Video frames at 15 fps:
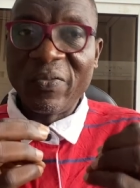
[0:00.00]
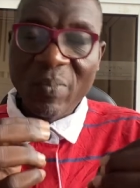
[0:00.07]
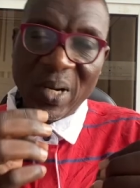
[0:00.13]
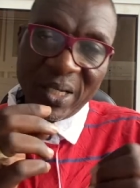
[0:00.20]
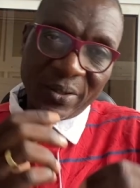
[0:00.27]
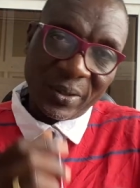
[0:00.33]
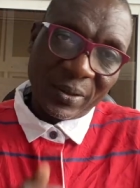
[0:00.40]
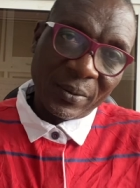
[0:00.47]

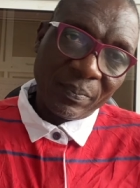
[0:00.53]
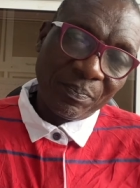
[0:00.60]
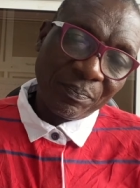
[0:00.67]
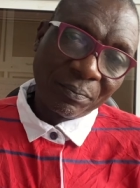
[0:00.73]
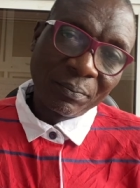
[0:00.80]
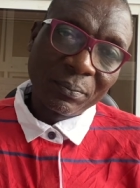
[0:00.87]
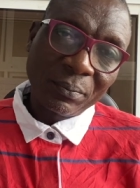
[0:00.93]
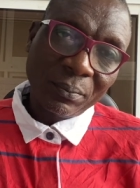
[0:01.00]
method
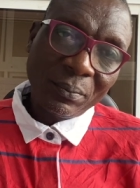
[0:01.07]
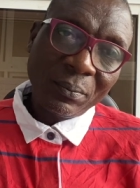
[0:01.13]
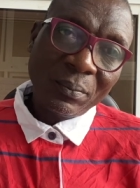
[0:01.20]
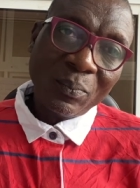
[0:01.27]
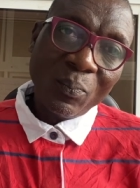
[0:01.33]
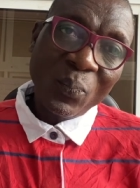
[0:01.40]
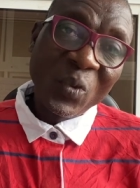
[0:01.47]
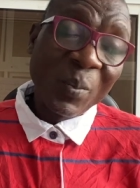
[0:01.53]

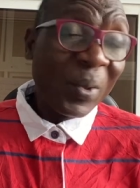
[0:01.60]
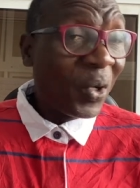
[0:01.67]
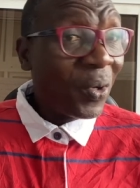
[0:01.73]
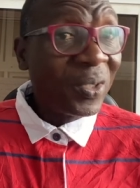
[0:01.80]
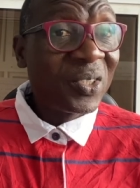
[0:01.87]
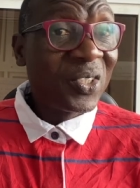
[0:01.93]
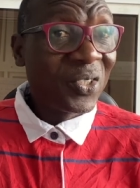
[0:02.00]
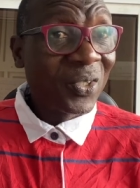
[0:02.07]

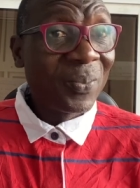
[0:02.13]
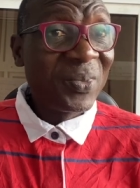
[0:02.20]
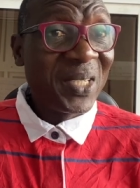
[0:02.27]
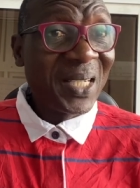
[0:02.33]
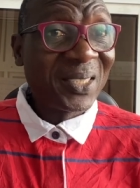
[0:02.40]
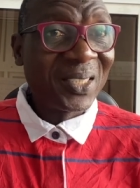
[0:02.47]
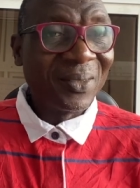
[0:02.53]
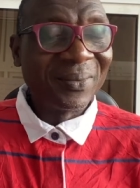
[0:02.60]
because it's
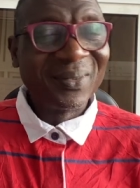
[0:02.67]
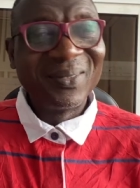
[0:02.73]
subjective.